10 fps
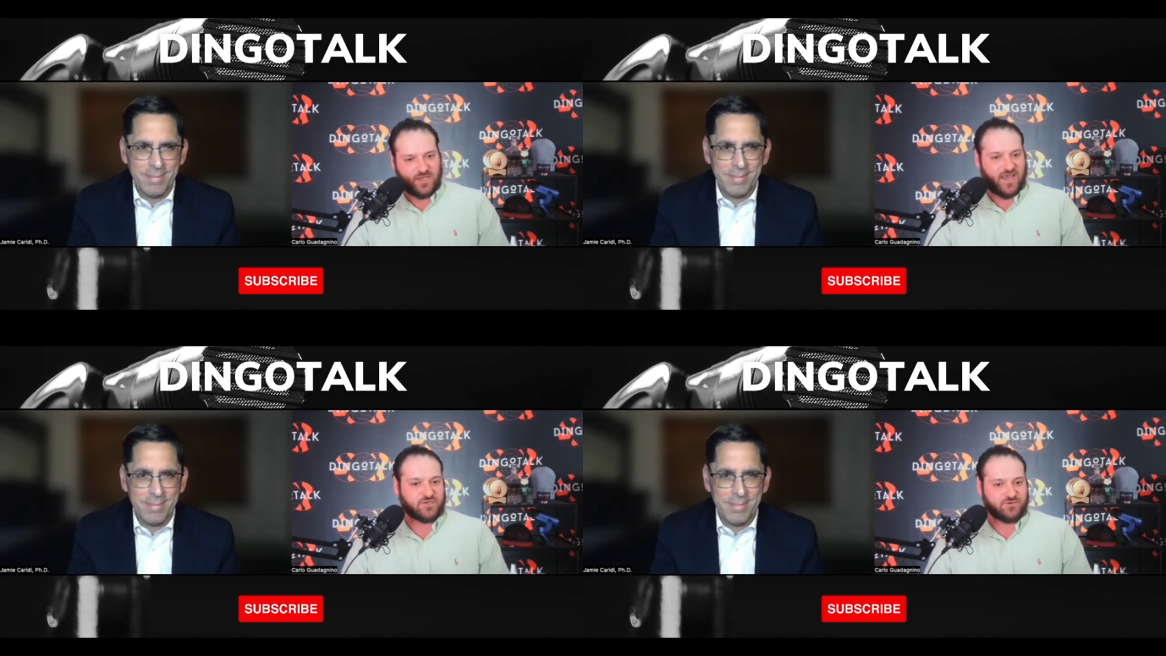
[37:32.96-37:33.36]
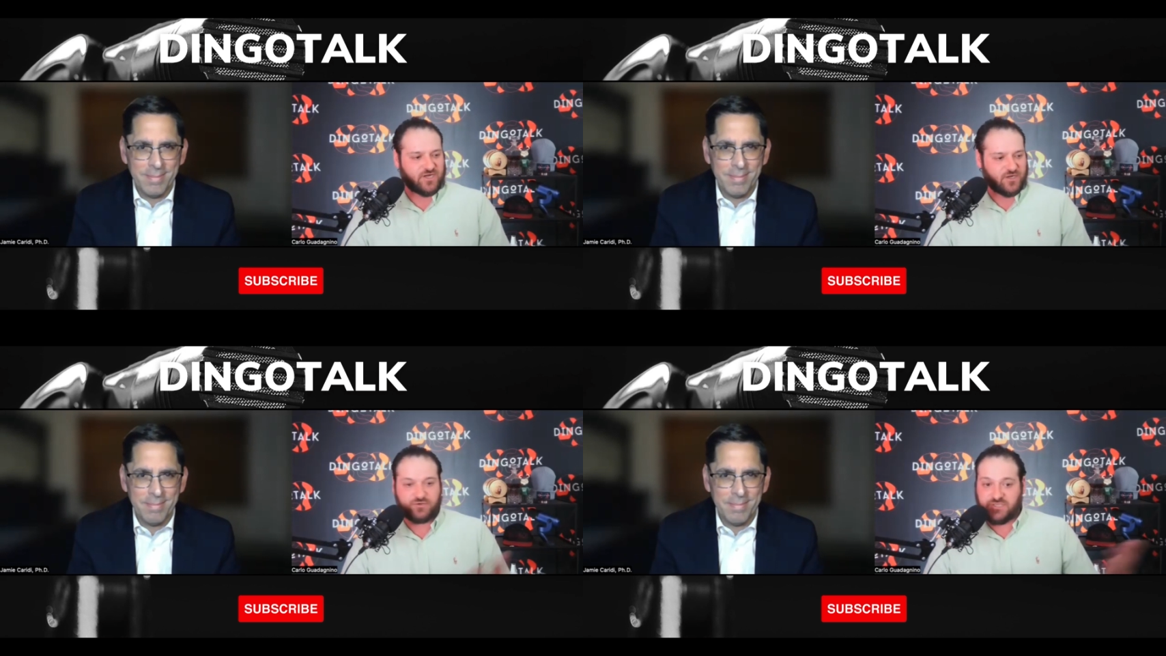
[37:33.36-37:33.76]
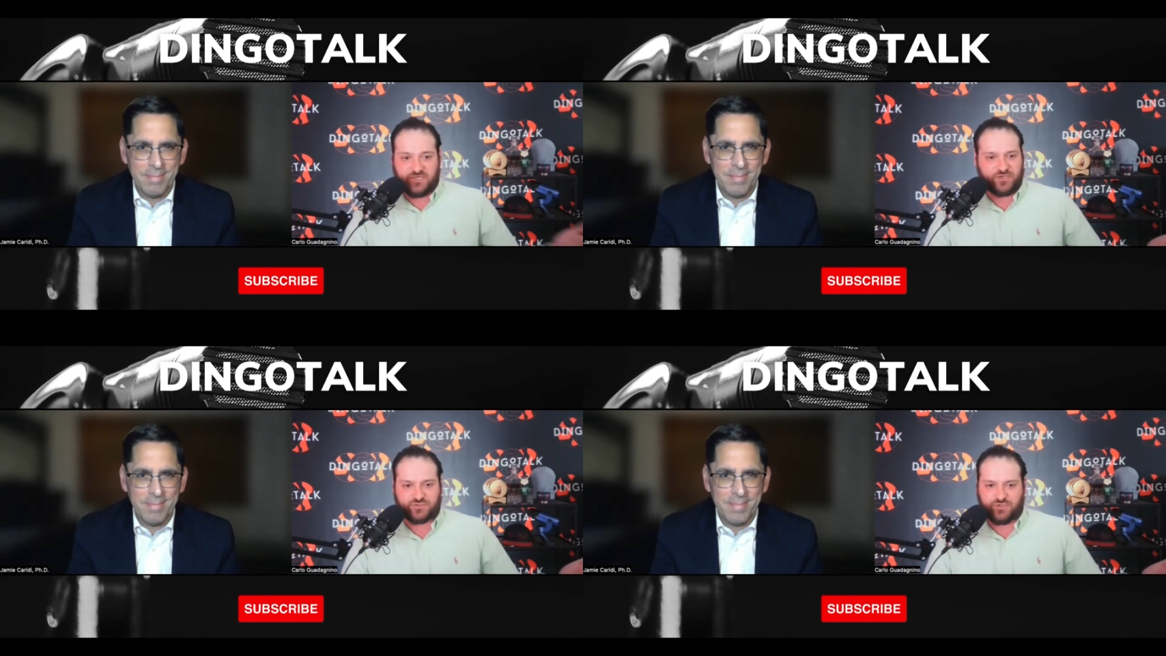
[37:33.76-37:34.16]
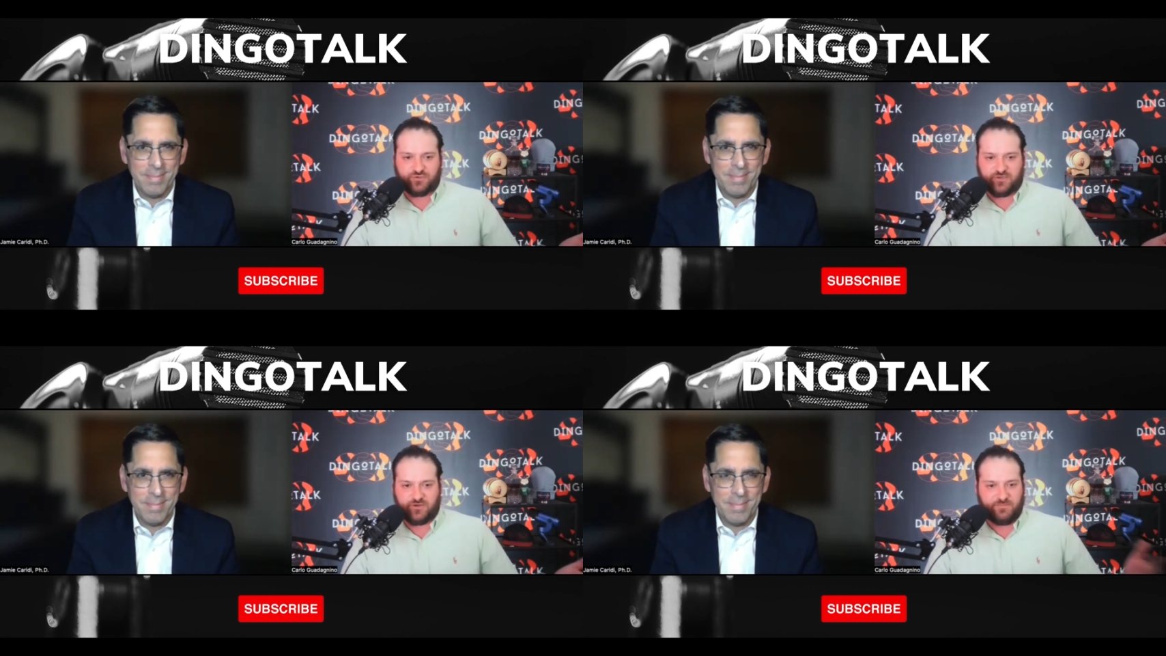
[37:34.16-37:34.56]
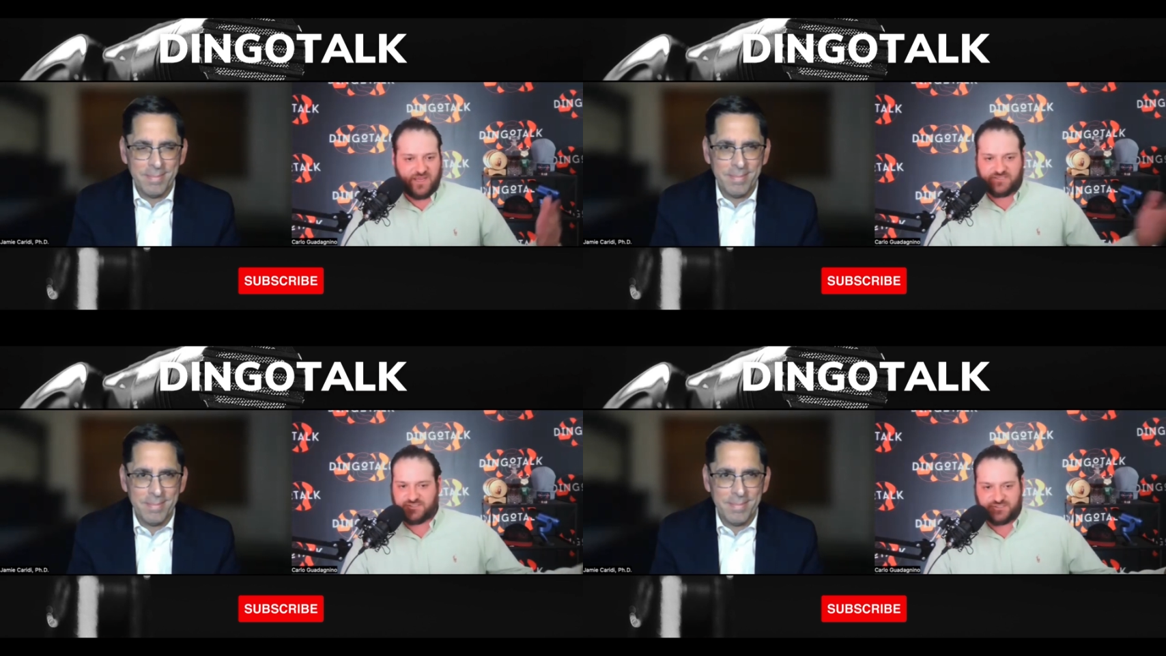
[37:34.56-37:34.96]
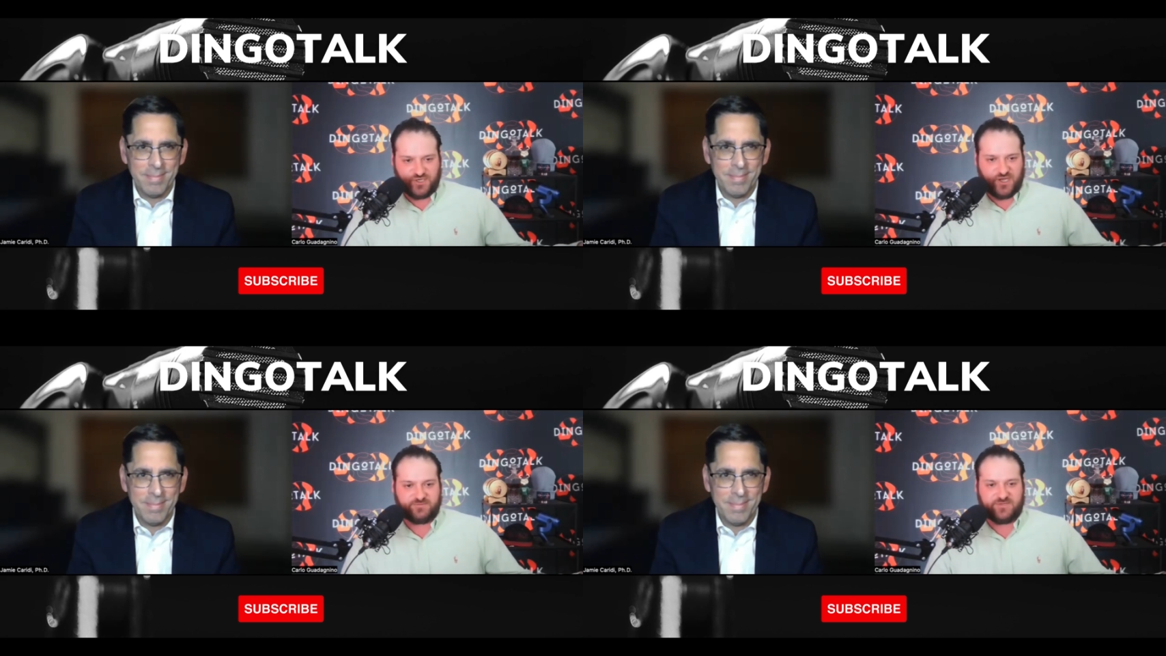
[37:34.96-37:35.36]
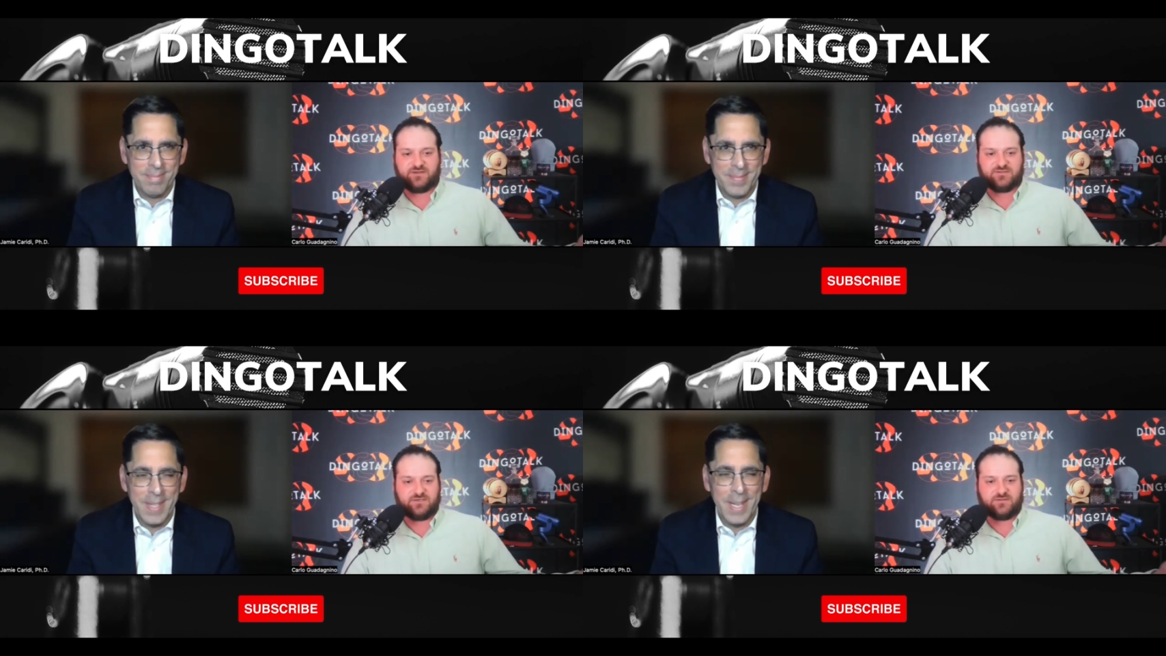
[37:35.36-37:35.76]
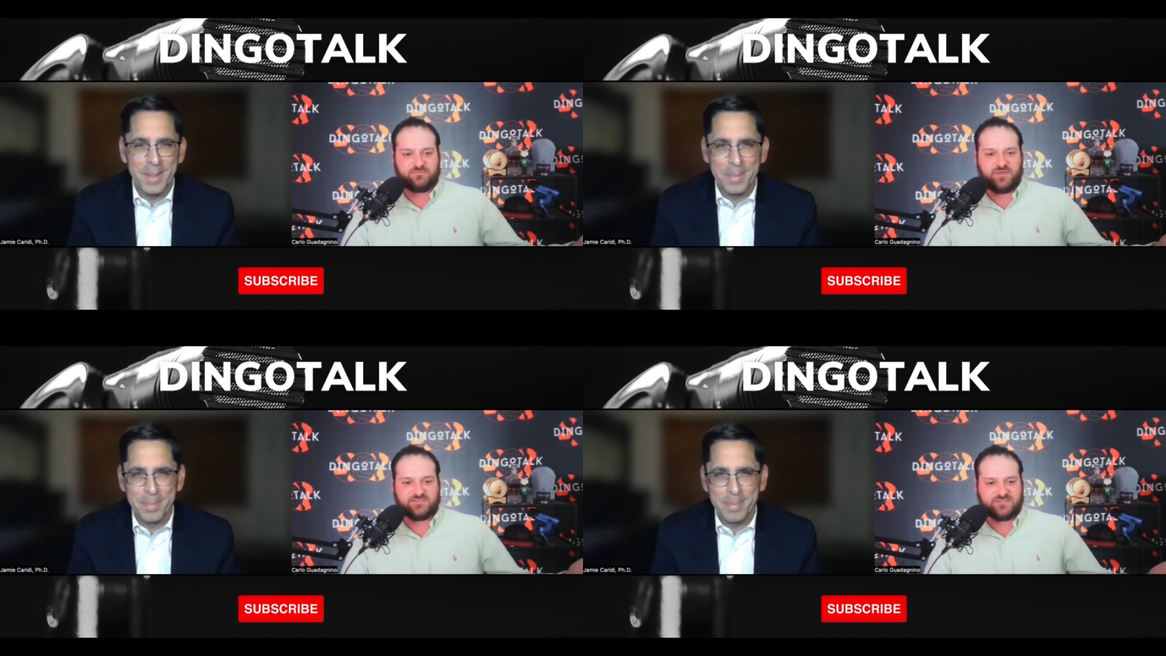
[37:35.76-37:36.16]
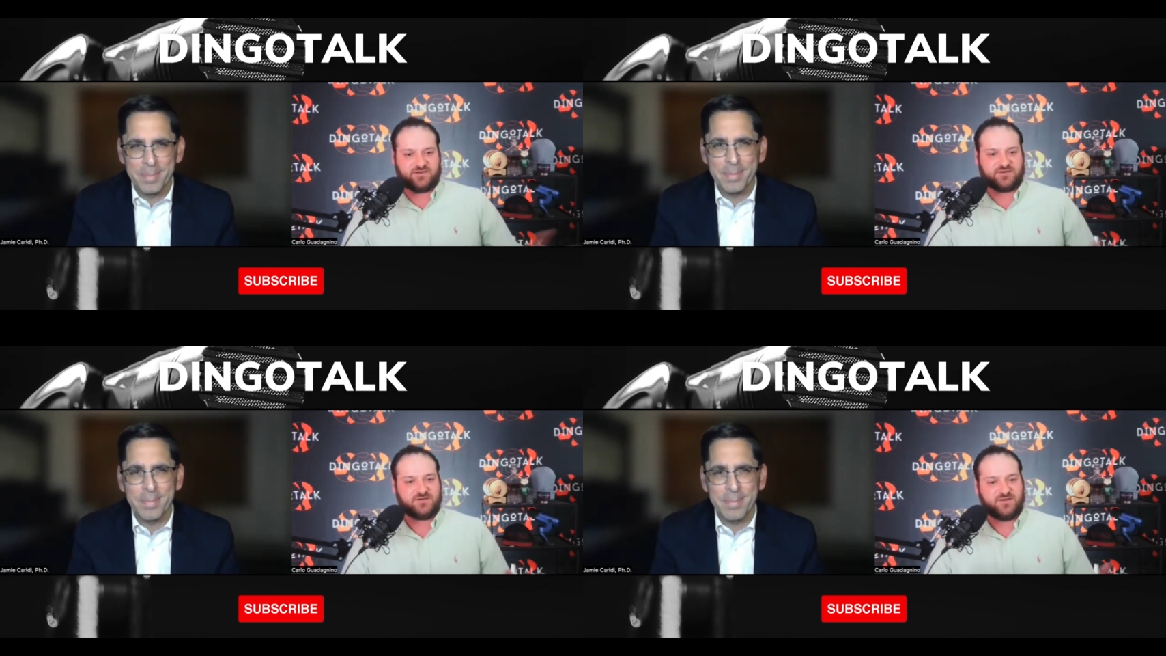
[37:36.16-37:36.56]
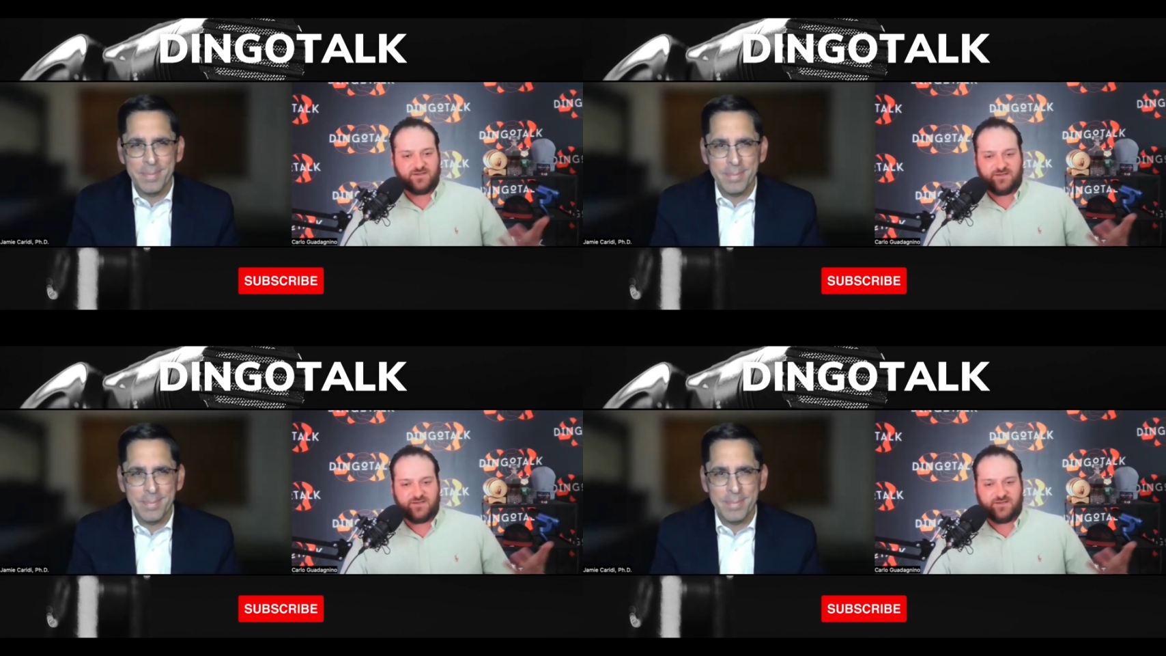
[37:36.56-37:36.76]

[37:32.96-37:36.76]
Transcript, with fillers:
Speaker 1: accurate? I know Dino's doing an amazing job down at the Alumni Center.